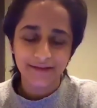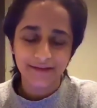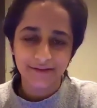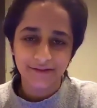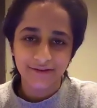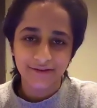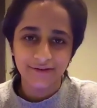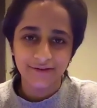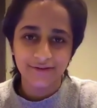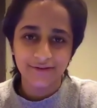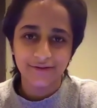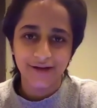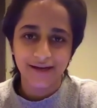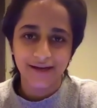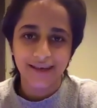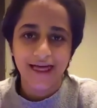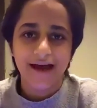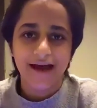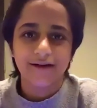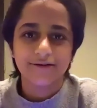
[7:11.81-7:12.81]

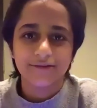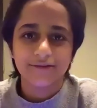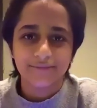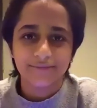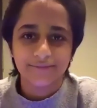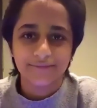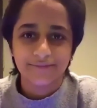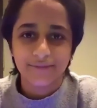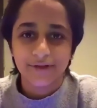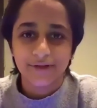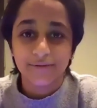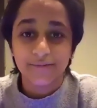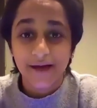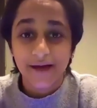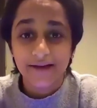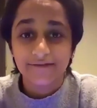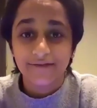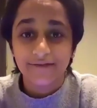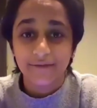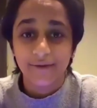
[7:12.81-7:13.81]
who
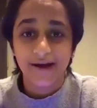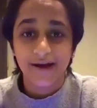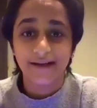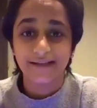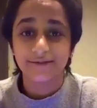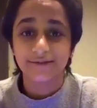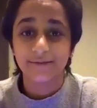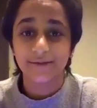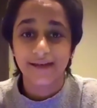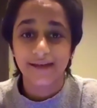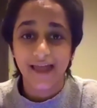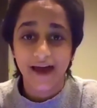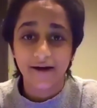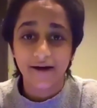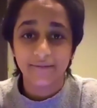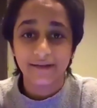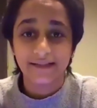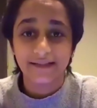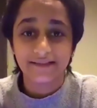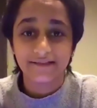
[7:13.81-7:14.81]
paved the way to
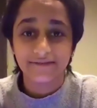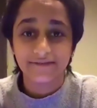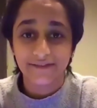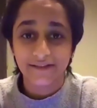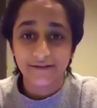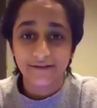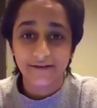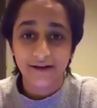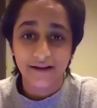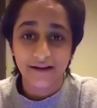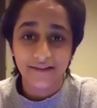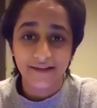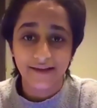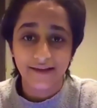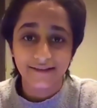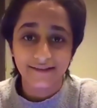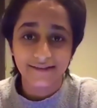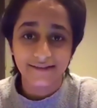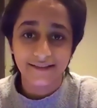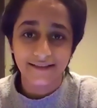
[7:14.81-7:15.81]
allow me to feel like
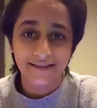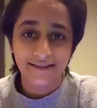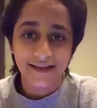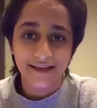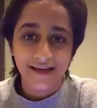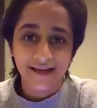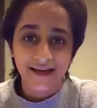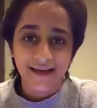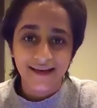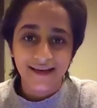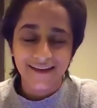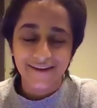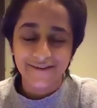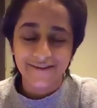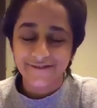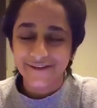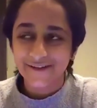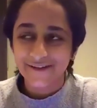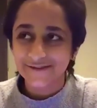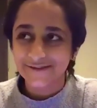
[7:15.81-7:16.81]
this. And
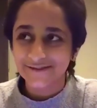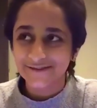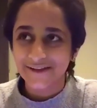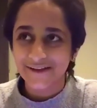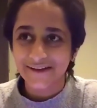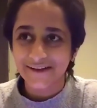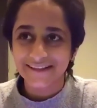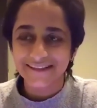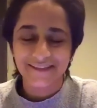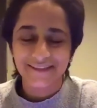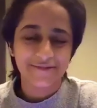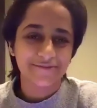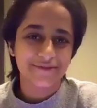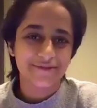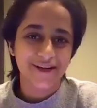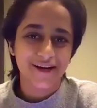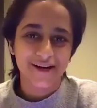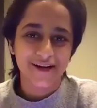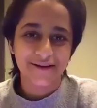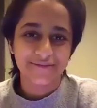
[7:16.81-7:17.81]
it feels like
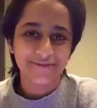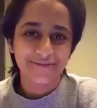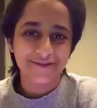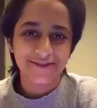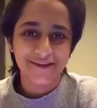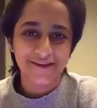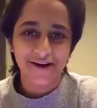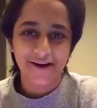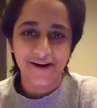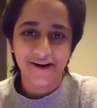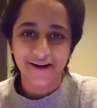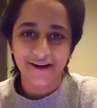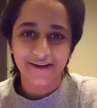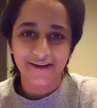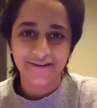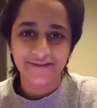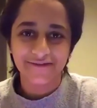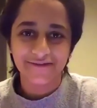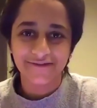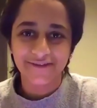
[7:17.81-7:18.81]
sometimes I've